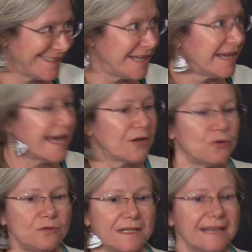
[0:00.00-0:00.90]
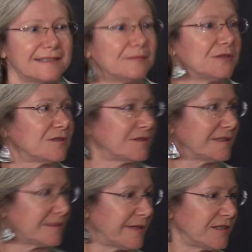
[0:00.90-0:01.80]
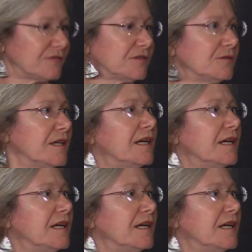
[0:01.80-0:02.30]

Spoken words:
Mm-hmm. And who died the most during the Spanish flu?